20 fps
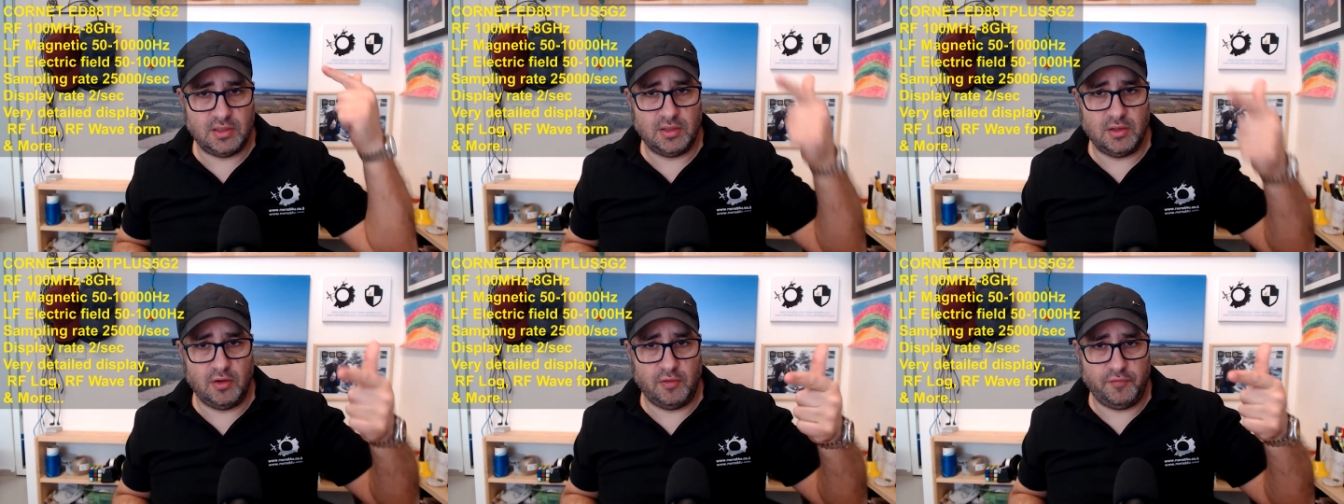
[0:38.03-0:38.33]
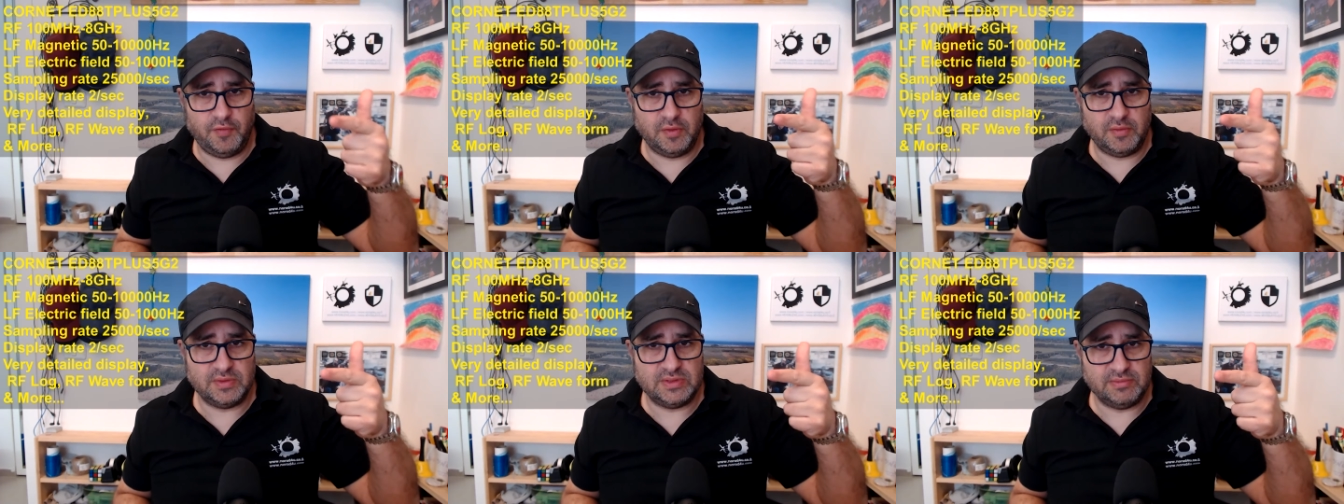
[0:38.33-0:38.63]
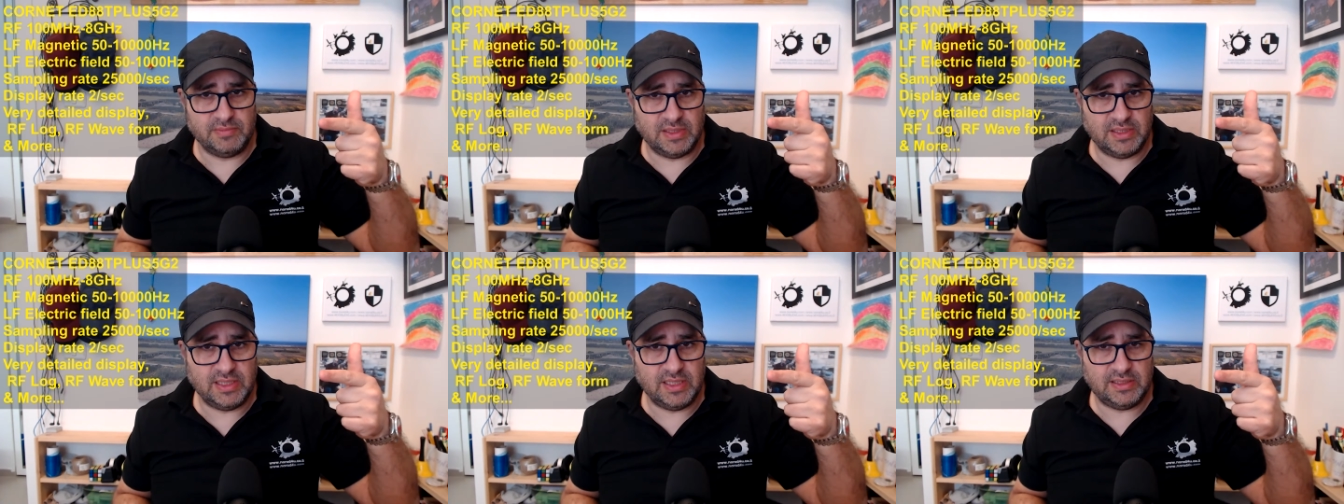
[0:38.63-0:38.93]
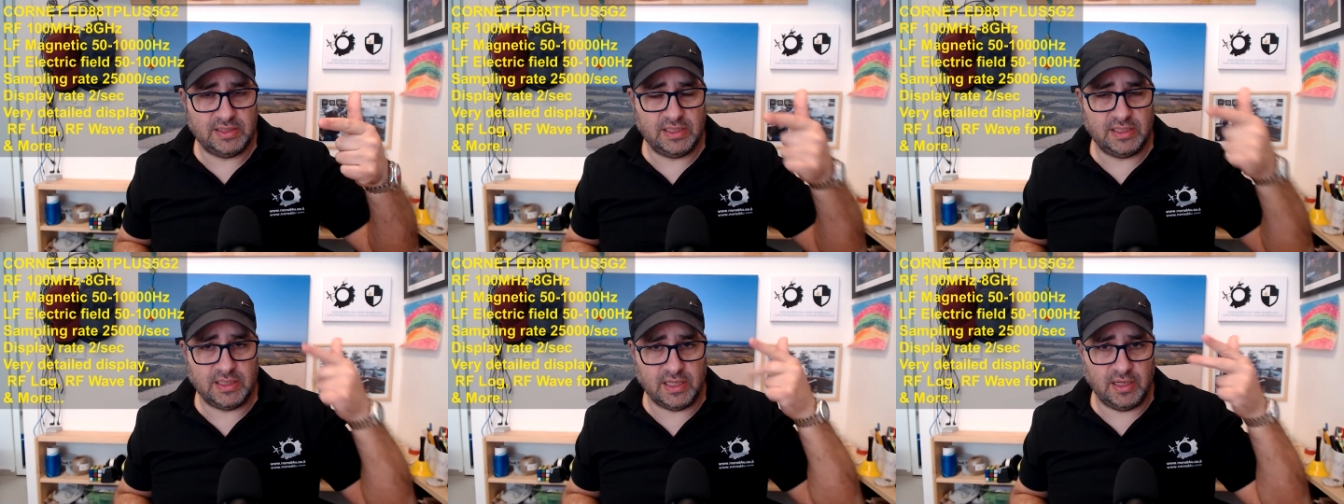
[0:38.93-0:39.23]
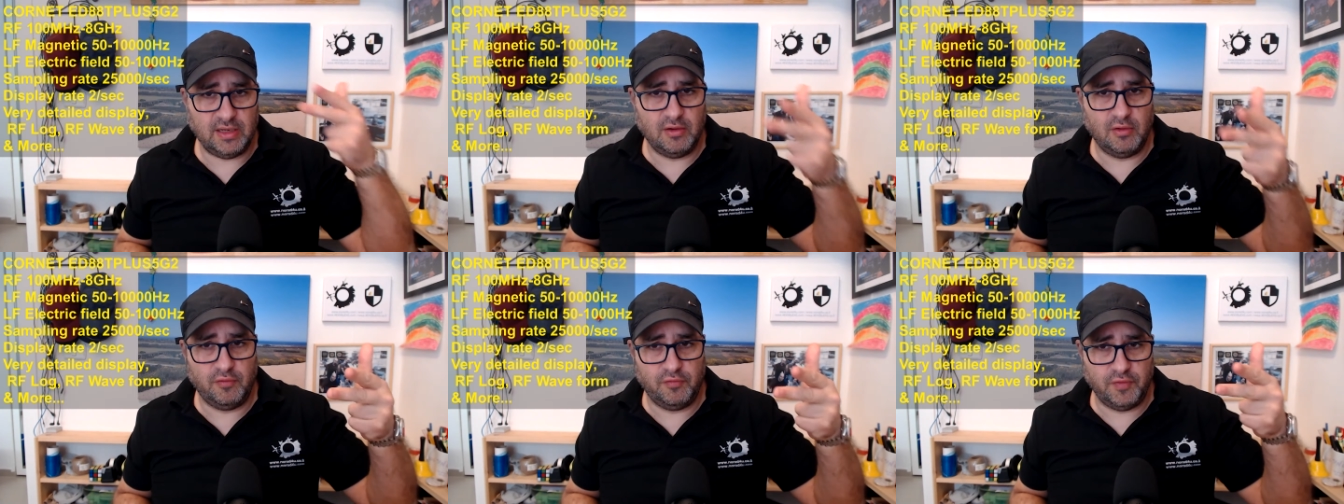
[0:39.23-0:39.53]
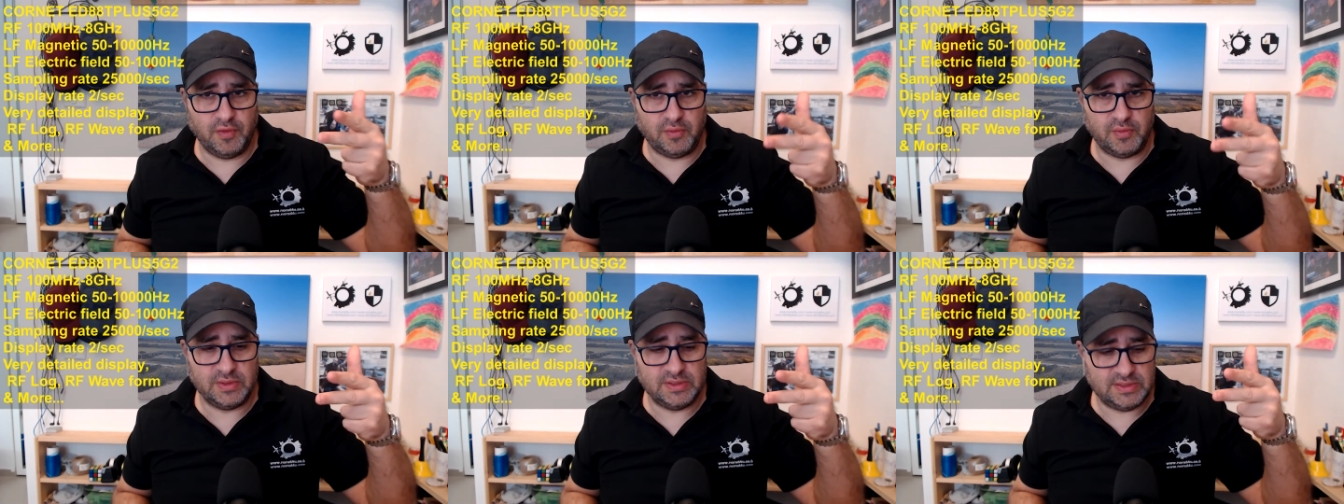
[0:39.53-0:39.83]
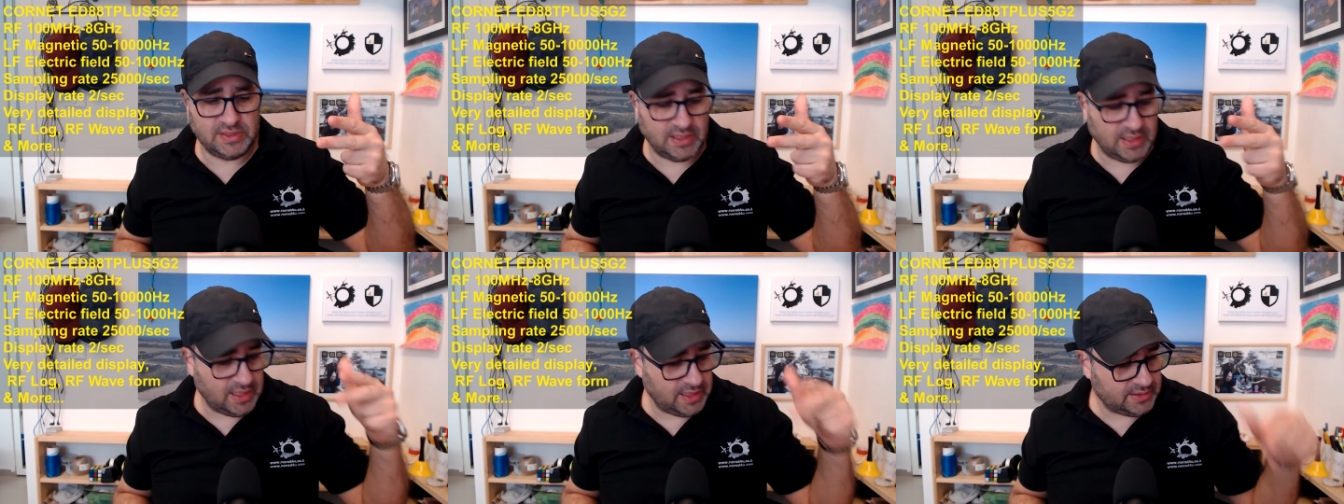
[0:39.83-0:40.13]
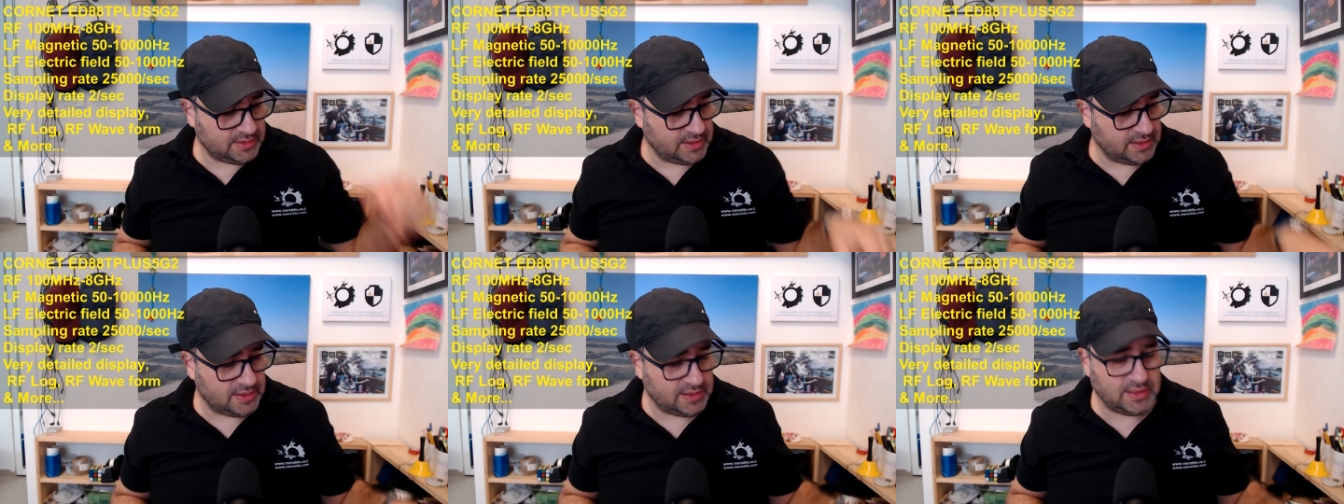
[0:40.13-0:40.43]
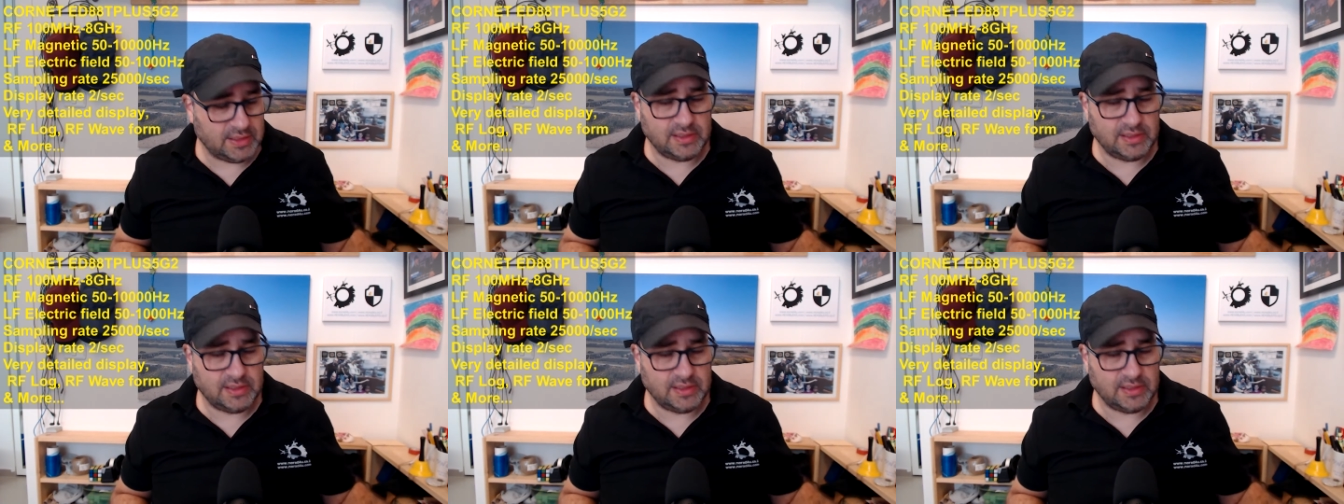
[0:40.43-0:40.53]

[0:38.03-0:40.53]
low frequency magnetic, and low frequency electric.